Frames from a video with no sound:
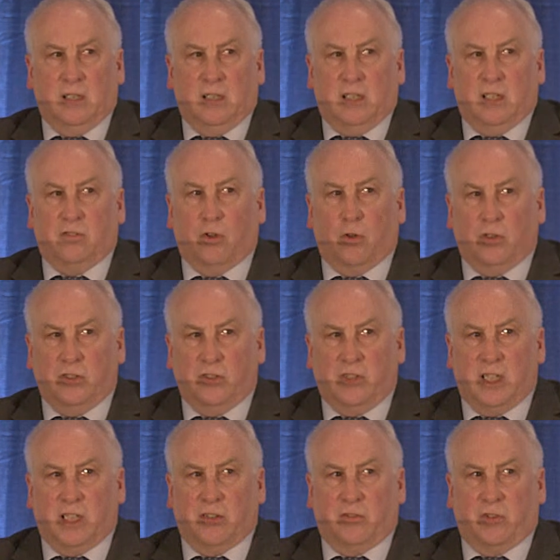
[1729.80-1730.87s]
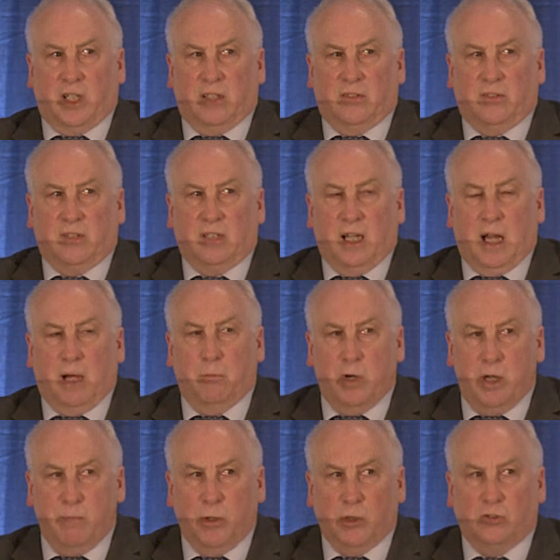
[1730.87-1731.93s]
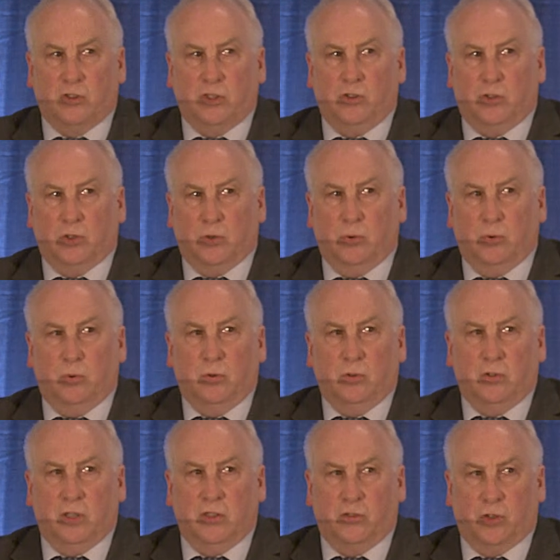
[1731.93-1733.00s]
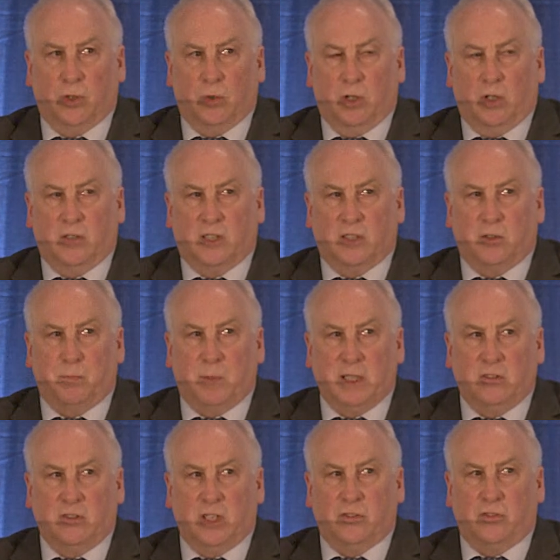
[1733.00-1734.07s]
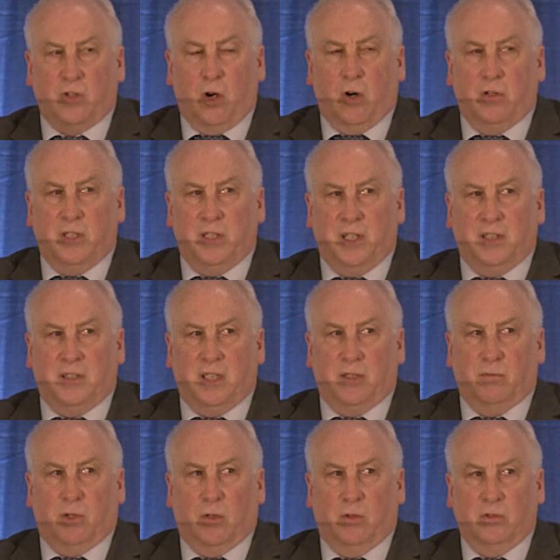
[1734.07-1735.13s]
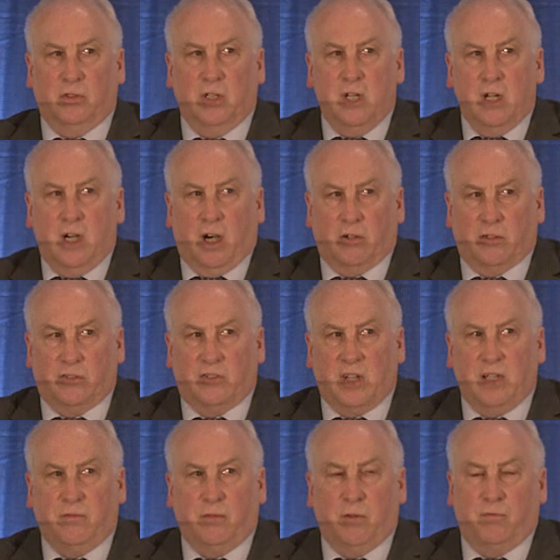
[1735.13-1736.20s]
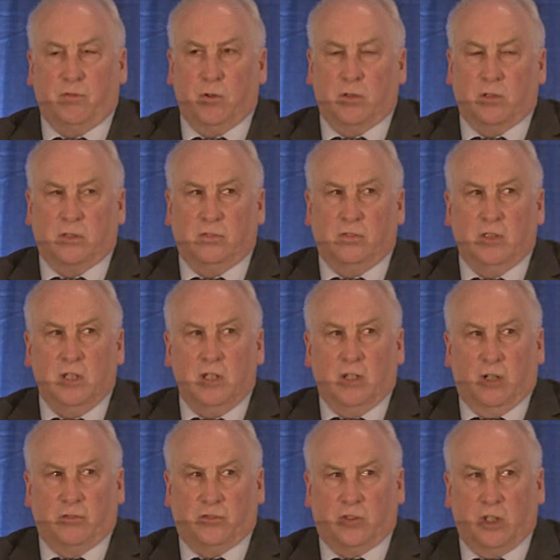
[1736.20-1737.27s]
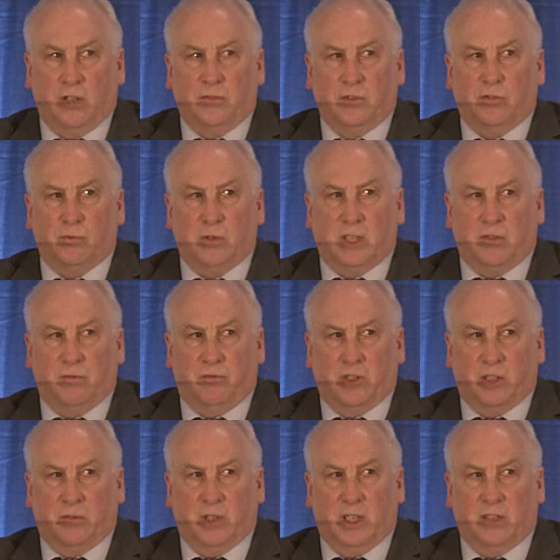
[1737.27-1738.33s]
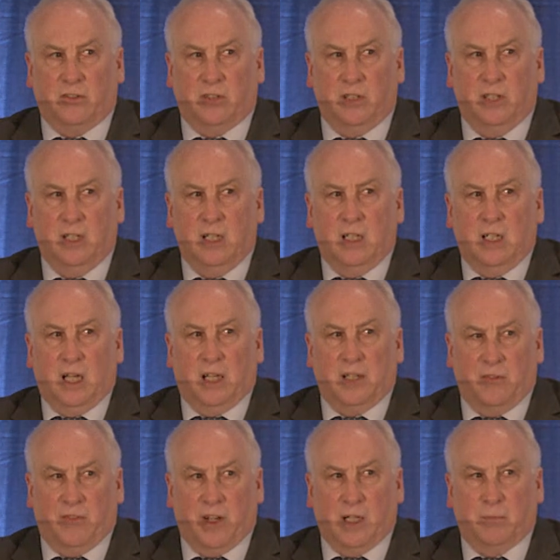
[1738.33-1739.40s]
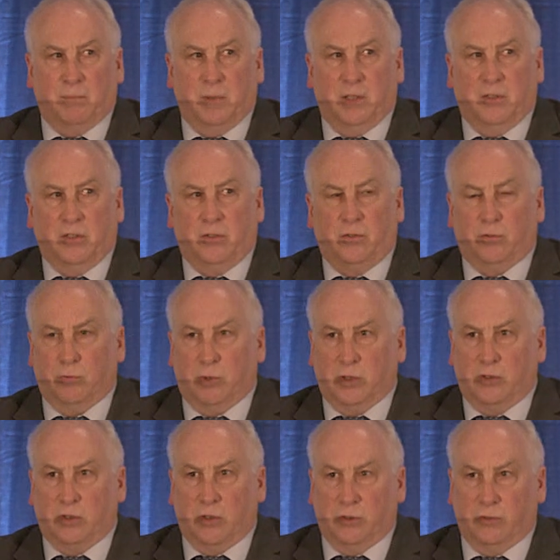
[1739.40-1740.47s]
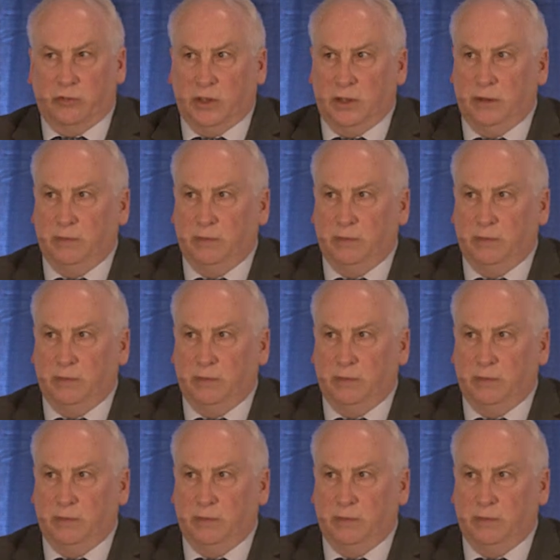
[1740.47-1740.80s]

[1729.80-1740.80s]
is urgently addressed, and we must ensure that specialist RNAD roles are a central focus of service reconfiguration and development throughout the country.